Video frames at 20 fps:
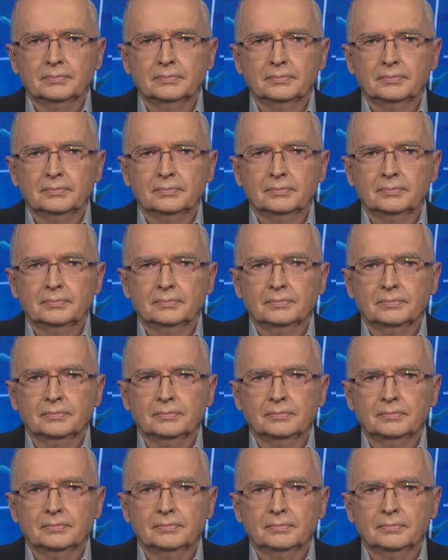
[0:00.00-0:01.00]

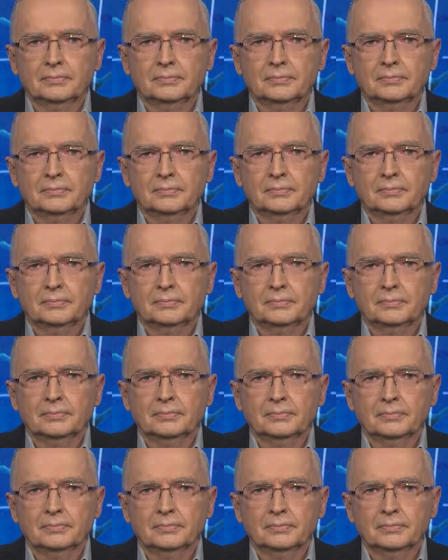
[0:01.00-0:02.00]

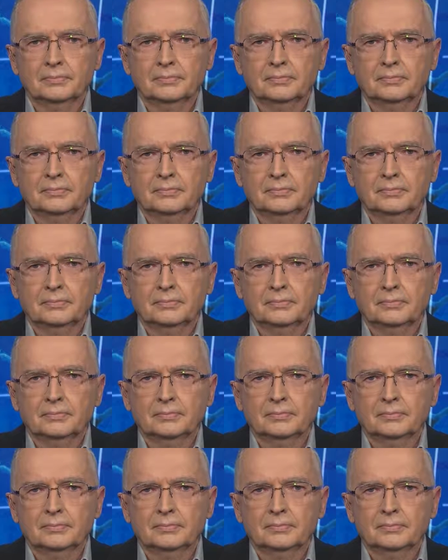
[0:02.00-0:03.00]

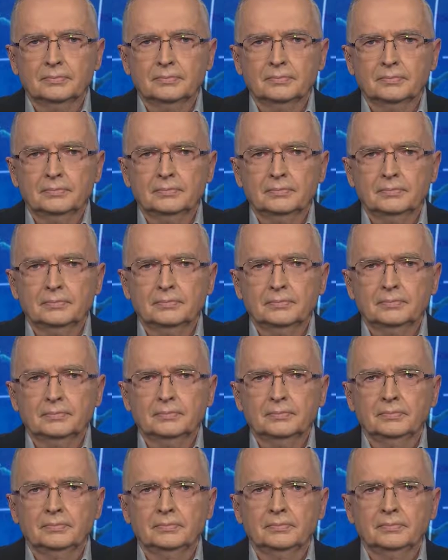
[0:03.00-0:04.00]

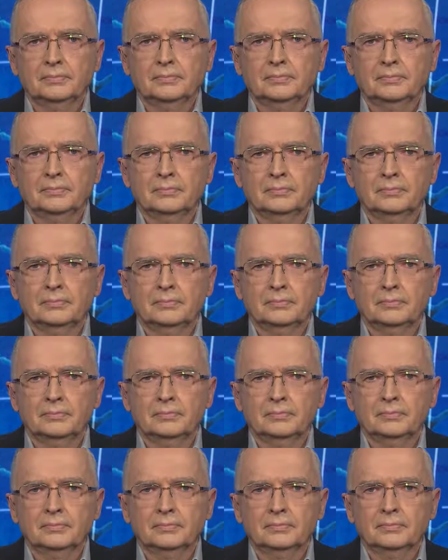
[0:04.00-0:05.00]

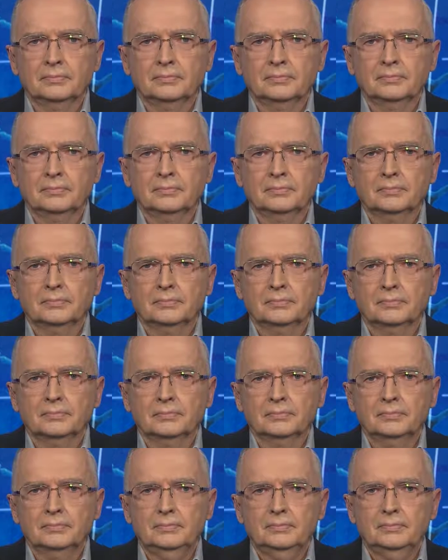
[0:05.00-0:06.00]

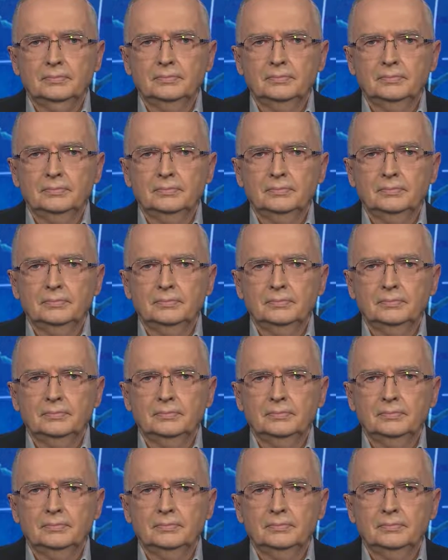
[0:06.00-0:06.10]
This person isn't speaking.